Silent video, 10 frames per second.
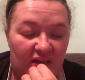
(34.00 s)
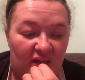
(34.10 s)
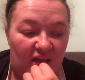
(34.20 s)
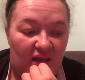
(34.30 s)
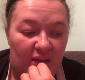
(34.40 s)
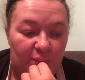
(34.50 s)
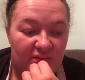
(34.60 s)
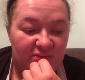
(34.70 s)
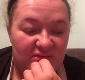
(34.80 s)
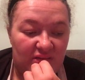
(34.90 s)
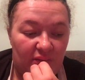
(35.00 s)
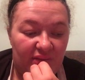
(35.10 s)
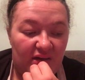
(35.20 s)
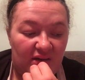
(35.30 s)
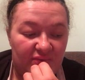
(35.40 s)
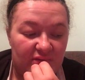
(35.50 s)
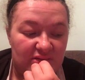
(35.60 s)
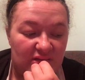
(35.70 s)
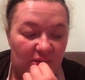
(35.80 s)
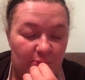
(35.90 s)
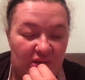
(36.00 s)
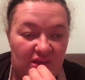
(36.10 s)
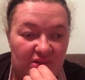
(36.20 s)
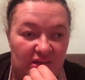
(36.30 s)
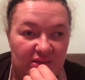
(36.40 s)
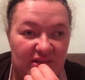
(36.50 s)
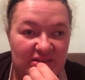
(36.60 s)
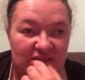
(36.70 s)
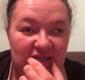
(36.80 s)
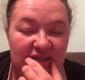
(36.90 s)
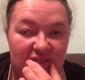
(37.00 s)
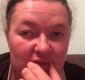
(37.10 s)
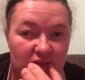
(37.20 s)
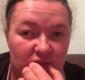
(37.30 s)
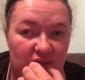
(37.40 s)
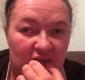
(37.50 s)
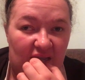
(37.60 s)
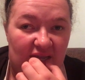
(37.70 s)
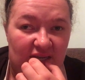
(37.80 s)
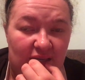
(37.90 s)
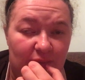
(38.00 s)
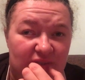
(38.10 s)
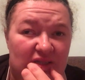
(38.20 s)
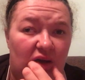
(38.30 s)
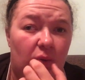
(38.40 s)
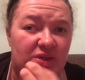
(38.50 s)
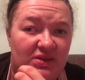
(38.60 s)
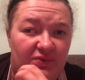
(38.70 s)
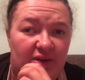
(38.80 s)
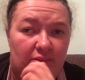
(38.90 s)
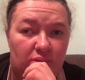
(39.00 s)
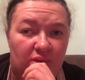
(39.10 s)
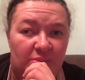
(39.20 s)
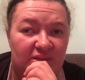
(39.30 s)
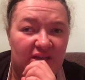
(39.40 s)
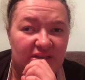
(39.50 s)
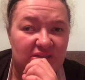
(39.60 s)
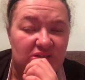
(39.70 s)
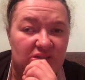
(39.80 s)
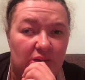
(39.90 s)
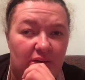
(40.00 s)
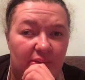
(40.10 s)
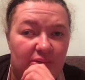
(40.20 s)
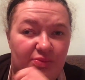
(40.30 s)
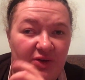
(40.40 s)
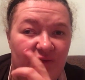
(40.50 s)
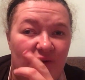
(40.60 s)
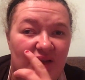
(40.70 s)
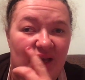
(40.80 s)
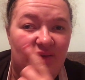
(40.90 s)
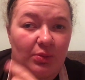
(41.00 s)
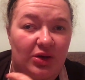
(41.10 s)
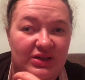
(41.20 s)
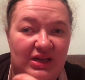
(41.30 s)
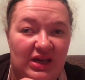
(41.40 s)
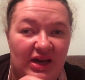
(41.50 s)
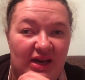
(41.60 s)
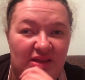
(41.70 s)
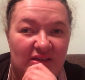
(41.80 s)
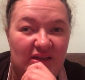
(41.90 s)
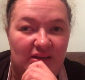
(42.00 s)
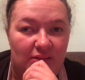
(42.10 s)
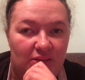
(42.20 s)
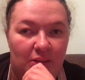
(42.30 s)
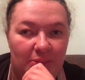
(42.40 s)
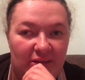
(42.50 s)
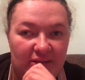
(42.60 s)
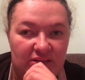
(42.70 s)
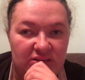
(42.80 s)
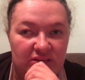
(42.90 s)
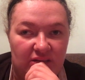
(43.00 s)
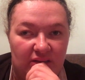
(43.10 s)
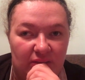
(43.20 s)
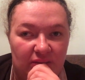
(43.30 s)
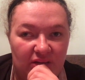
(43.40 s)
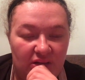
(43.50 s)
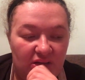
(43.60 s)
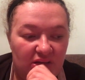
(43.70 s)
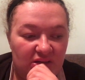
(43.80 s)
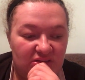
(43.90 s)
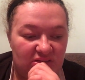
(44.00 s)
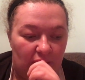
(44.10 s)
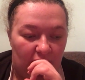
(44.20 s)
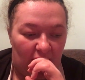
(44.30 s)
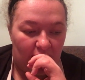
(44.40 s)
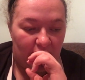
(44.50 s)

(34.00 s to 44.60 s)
and when I was little they offered to give me the LASIK eye surgery, and I was always afraid of going blind, so I would prefer to have a wonky eye than go blind, you know. So yeah.